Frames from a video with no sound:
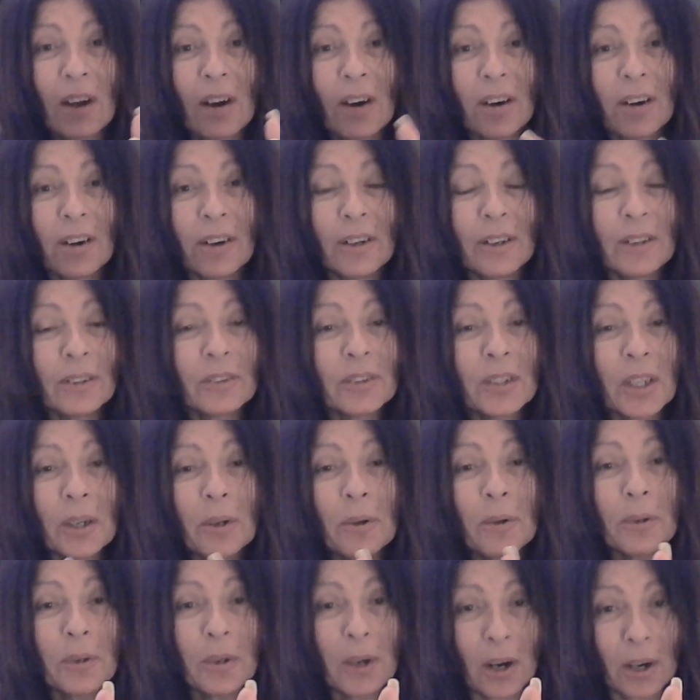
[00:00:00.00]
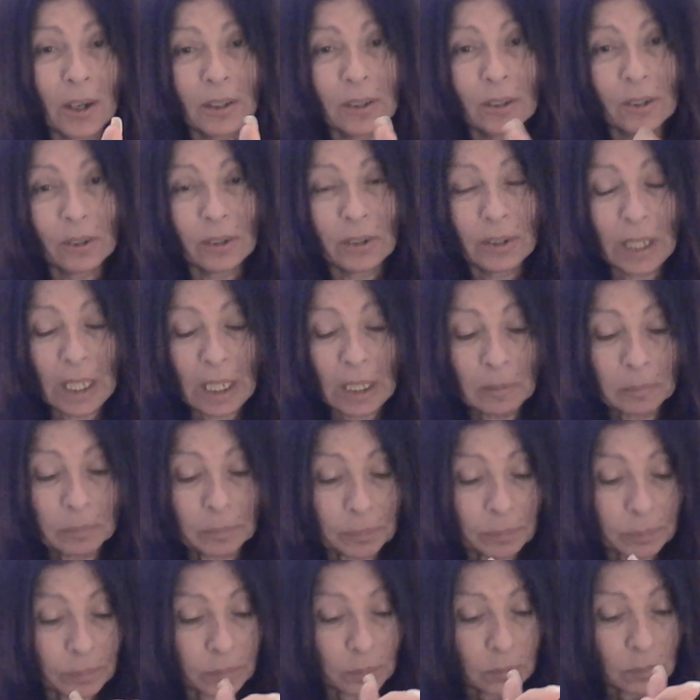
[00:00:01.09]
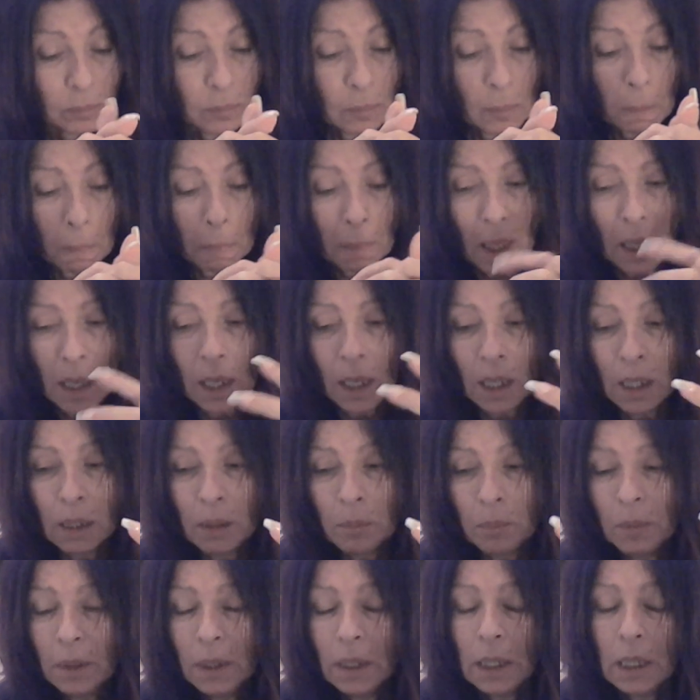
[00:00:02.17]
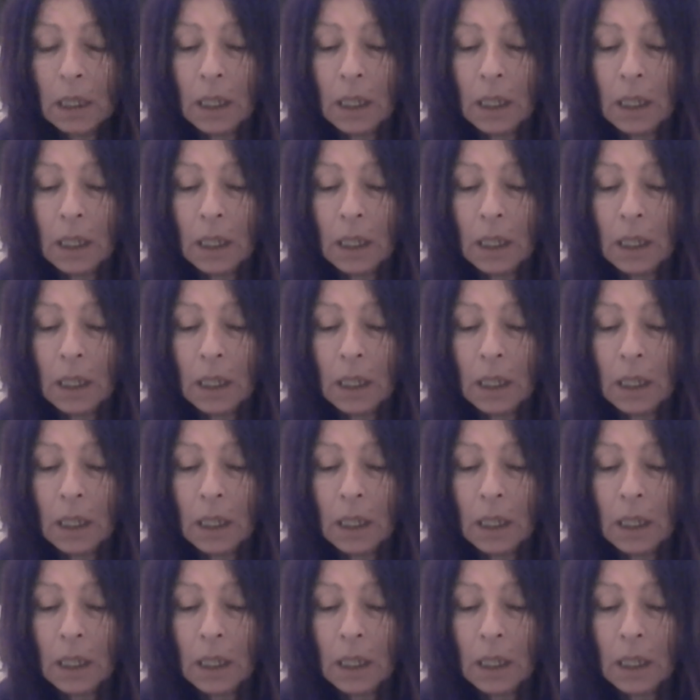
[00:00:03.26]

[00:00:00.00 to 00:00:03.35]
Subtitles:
our tarot card learning. I